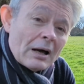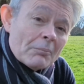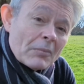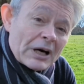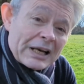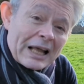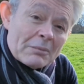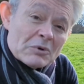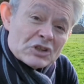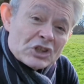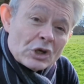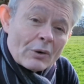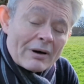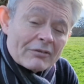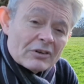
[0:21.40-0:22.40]
My name is
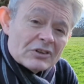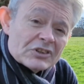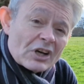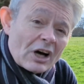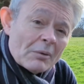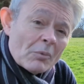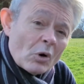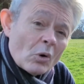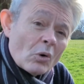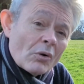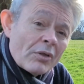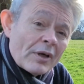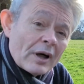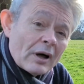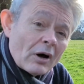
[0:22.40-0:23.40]
Hugh Evans. I'm
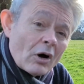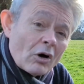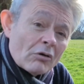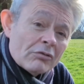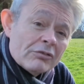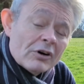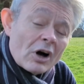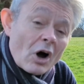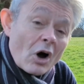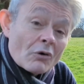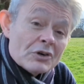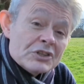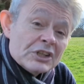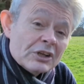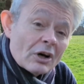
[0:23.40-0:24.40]
author of
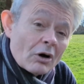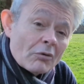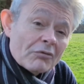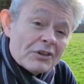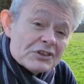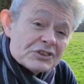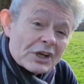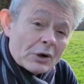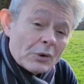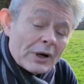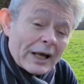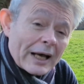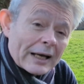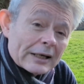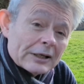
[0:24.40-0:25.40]
Origin of the
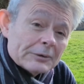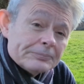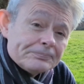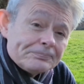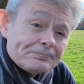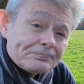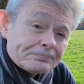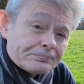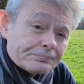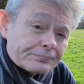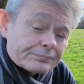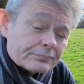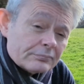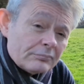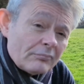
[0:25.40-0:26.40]
Zodiac.
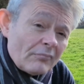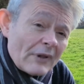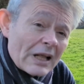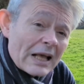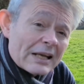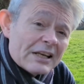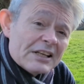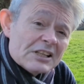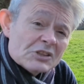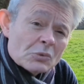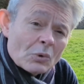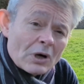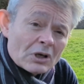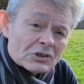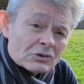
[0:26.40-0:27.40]
And it is
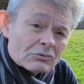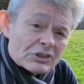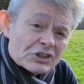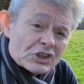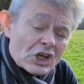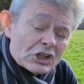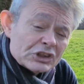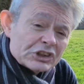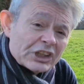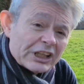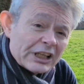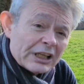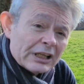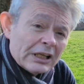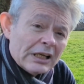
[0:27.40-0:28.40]
whilst
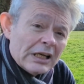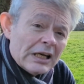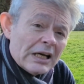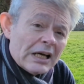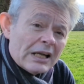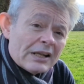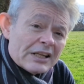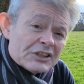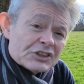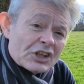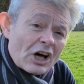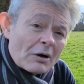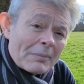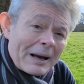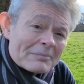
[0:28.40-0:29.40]
researching the
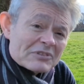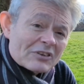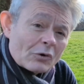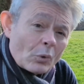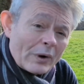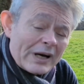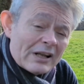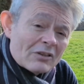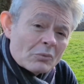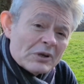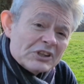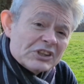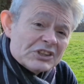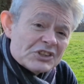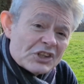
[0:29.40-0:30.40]
star maps of Gwynedd,
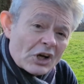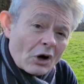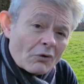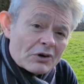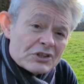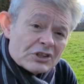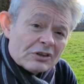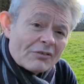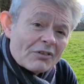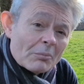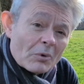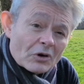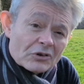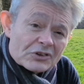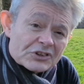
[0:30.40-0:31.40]
which is the origin of the
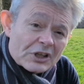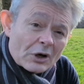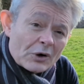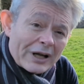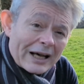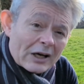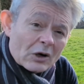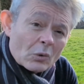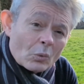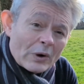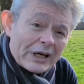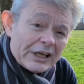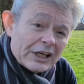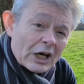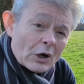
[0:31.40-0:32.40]
modern zodiac
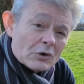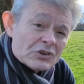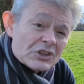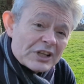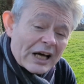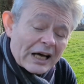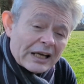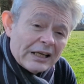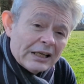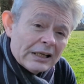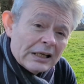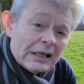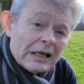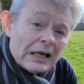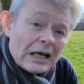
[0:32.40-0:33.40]
we know today,
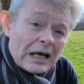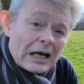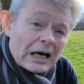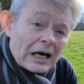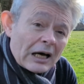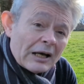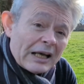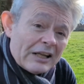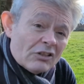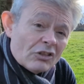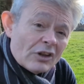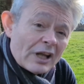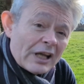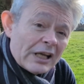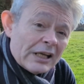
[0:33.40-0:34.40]
in
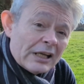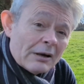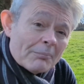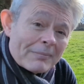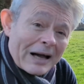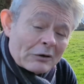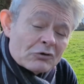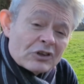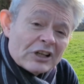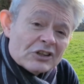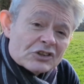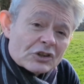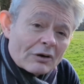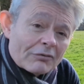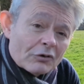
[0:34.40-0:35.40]
the
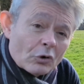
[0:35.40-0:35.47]
mountains of